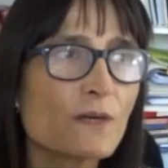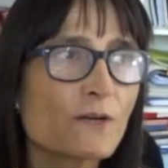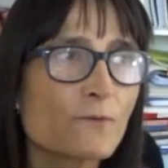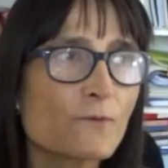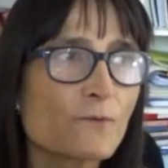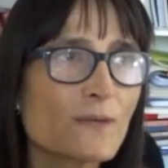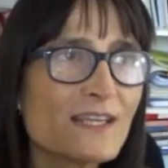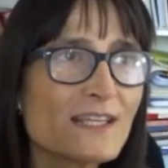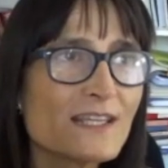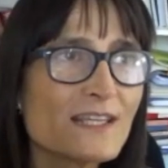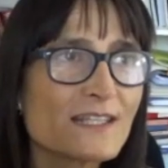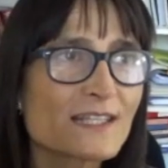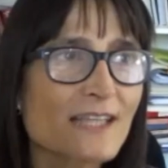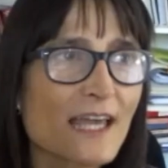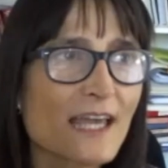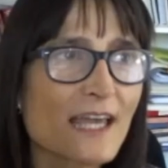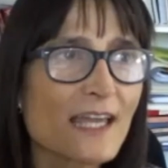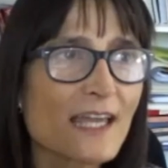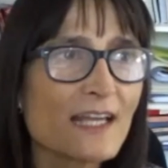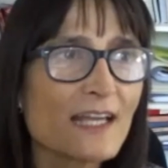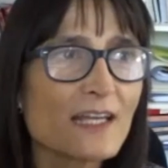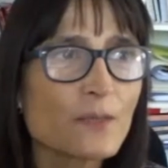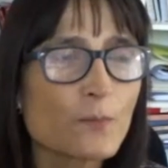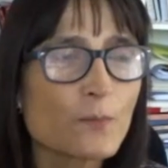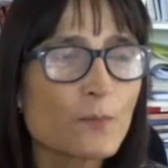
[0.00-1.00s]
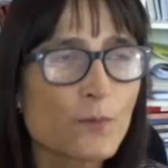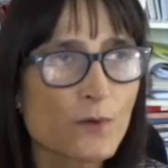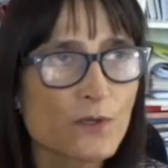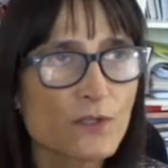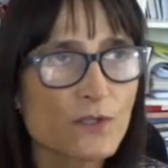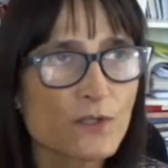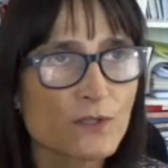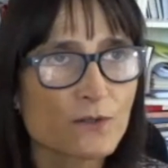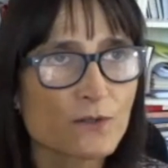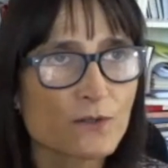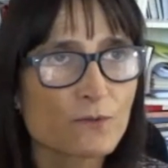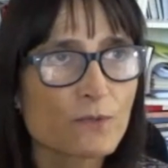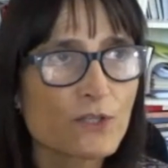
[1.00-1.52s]
rescaling
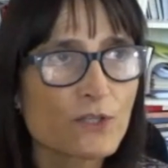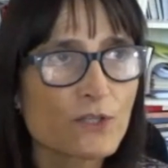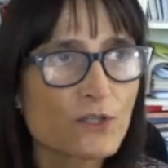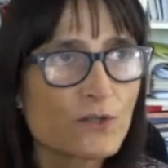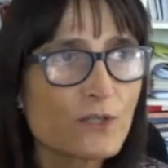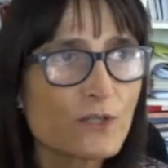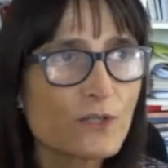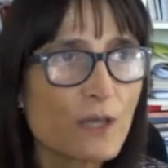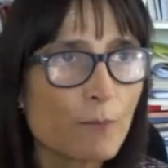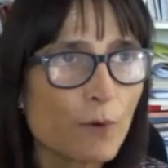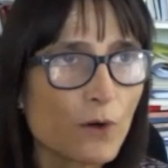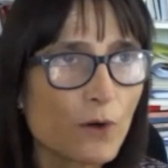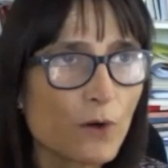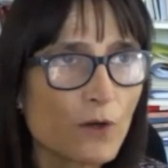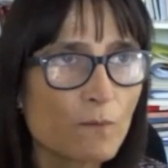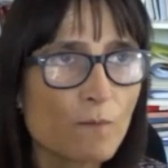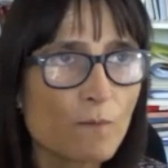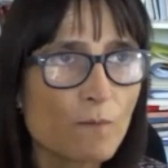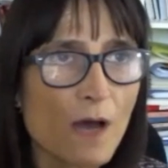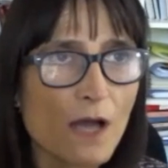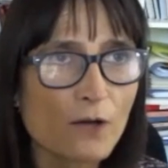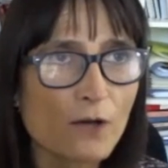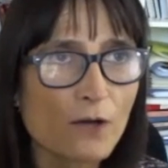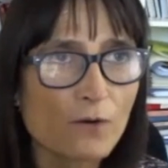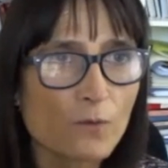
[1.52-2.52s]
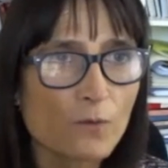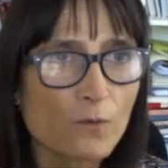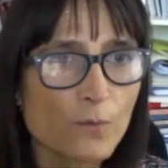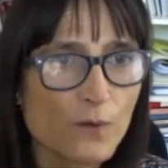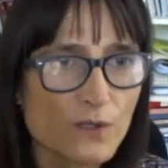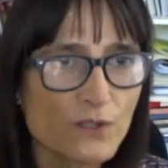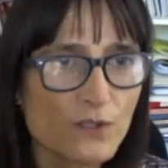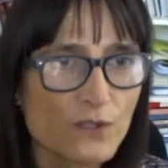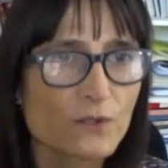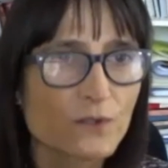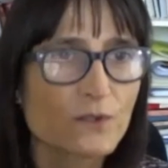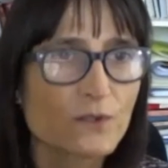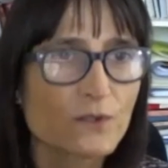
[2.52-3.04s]
prison. We should avoid macro
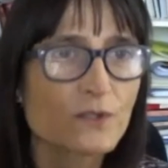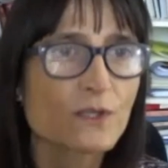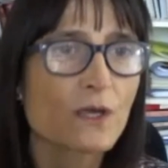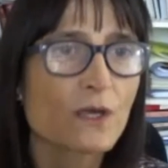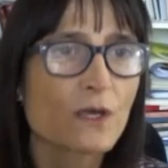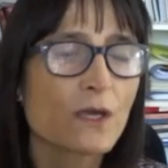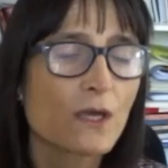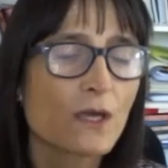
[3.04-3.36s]
prisons.